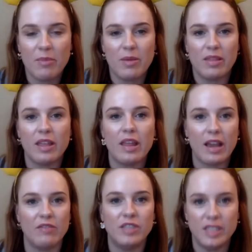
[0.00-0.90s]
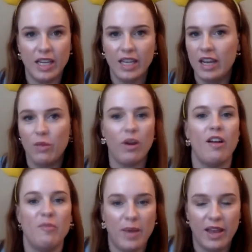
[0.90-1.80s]
that I've seen anywhere
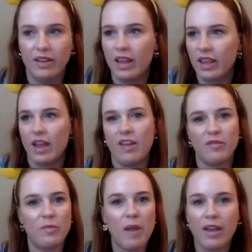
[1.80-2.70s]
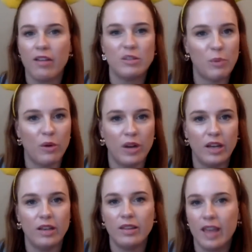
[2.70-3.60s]
I've been. Like I go to
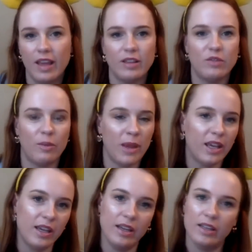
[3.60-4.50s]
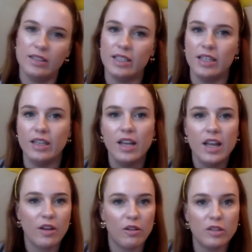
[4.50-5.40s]
sporting things for my kids and
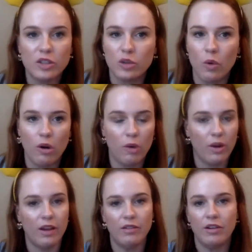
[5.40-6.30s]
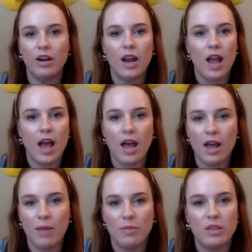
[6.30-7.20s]
go to the store or whatever.
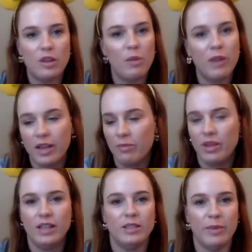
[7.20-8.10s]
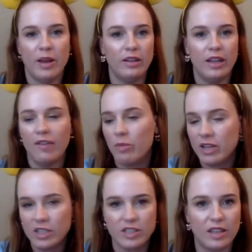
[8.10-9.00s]
Nobody complains about it.
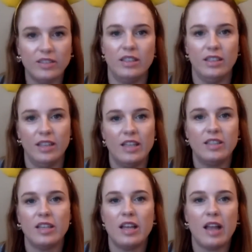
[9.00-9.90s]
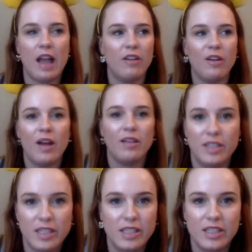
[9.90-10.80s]
Everybody just does it. I don't know how
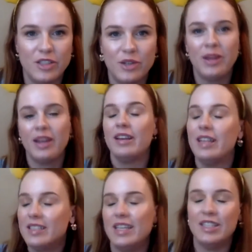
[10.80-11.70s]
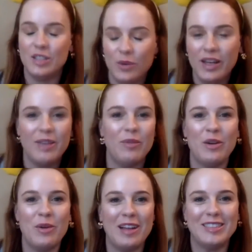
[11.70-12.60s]
Disney is doing it when
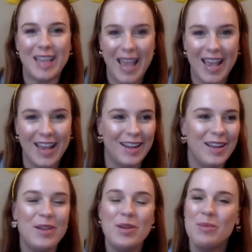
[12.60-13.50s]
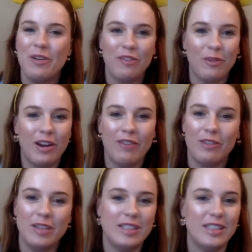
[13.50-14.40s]
no one else can, but for
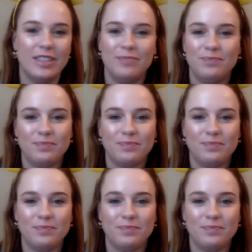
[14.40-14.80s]
whatever reason,